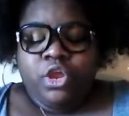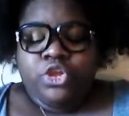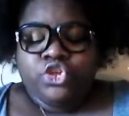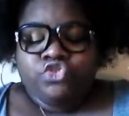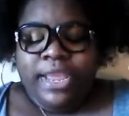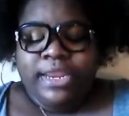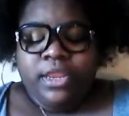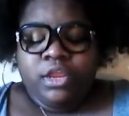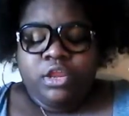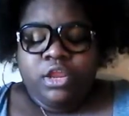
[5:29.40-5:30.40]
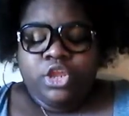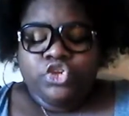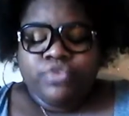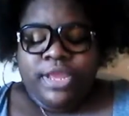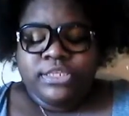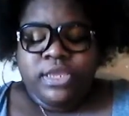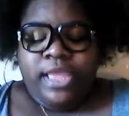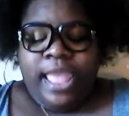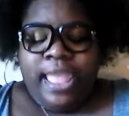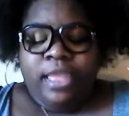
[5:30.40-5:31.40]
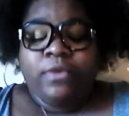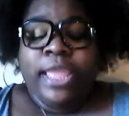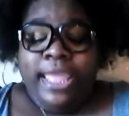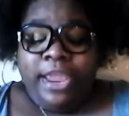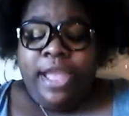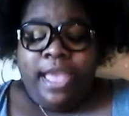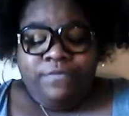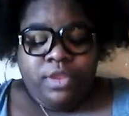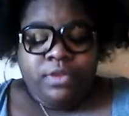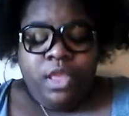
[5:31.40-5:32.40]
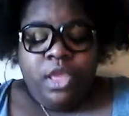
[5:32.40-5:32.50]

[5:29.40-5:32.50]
straight, straight to he hair heaven